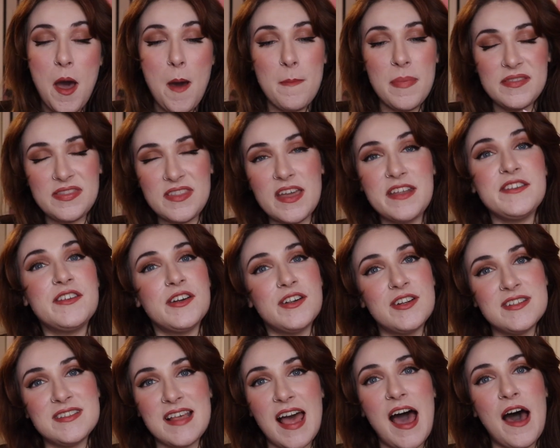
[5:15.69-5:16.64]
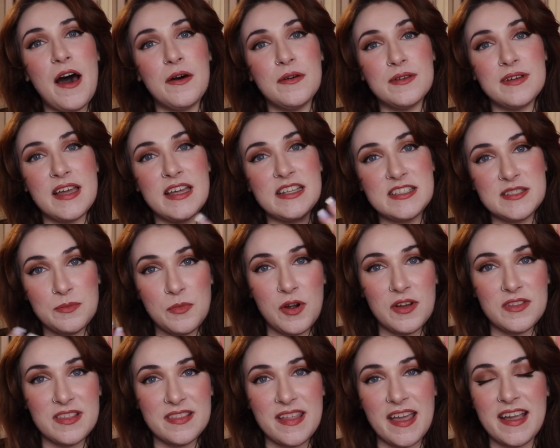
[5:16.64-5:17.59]
But then turns out it's
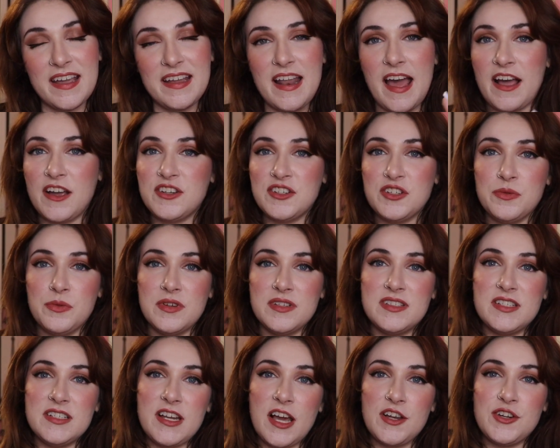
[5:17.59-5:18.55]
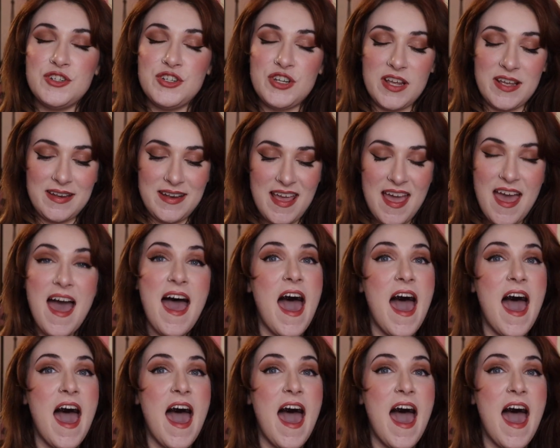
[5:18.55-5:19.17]
more than like an actual seduction.